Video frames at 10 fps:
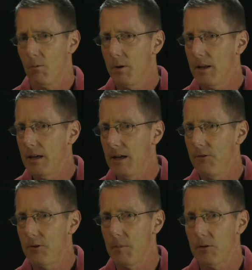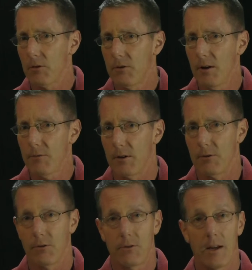One of the keys to mental
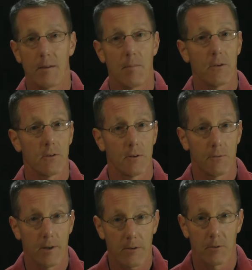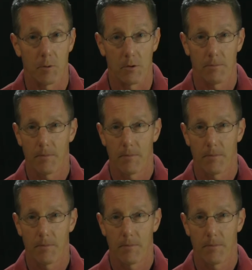toughness is staying mentally flexible.